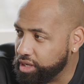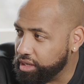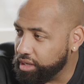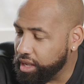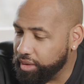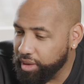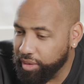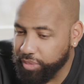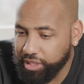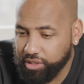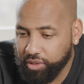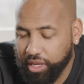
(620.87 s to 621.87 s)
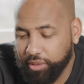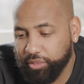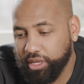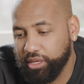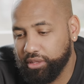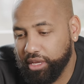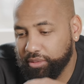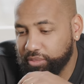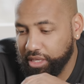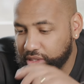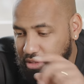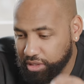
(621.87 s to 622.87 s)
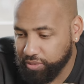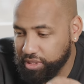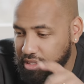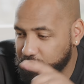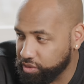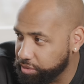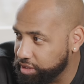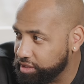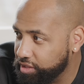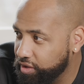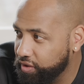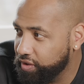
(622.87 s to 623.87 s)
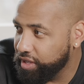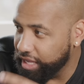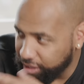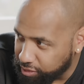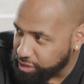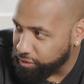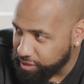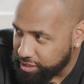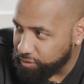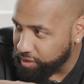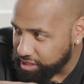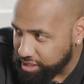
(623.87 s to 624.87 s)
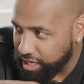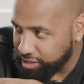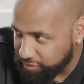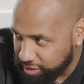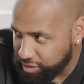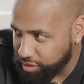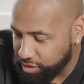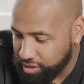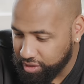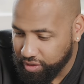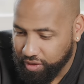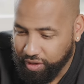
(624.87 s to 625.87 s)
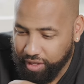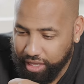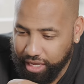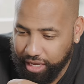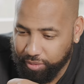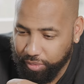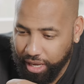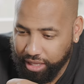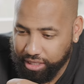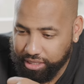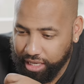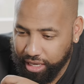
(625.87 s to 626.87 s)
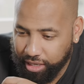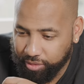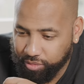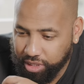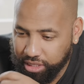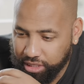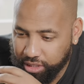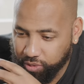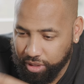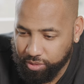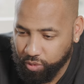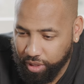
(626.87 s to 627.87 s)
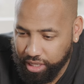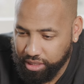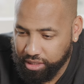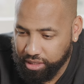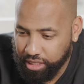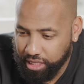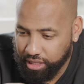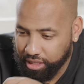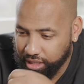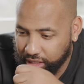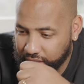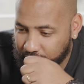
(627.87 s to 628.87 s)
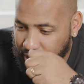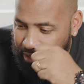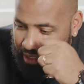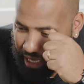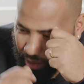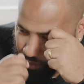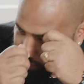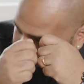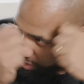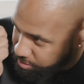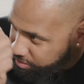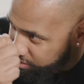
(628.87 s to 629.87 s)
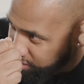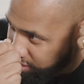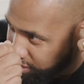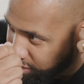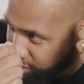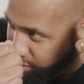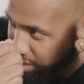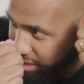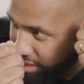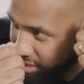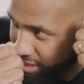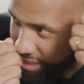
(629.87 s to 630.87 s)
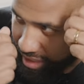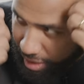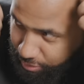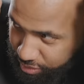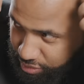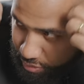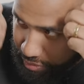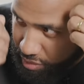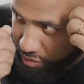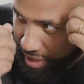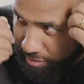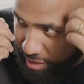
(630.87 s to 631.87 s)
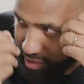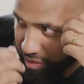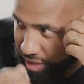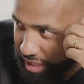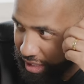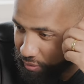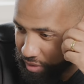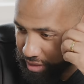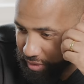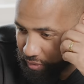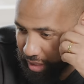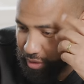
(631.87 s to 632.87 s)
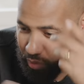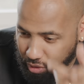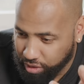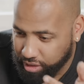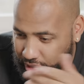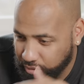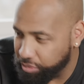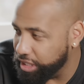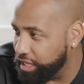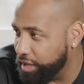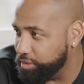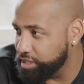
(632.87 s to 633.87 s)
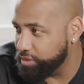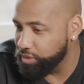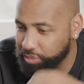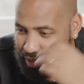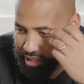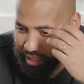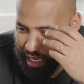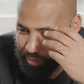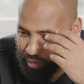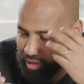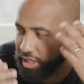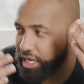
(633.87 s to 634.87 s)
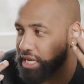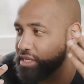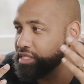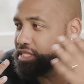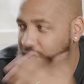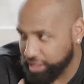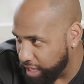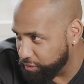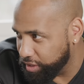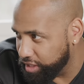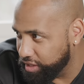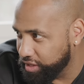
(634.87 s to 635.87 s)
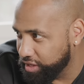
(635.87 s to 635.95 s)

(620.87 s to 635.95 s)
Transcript: Yeah, I, I've been through that, man. Like, my daughter was in swimming, and it was always the one size fits all. Yeah. And by the time she swam twice, either the cap would rip, because I, I would we would try to make sure her hair wouldn't get wet, or it would be the opposite. We put the cap on and her hair still got wet.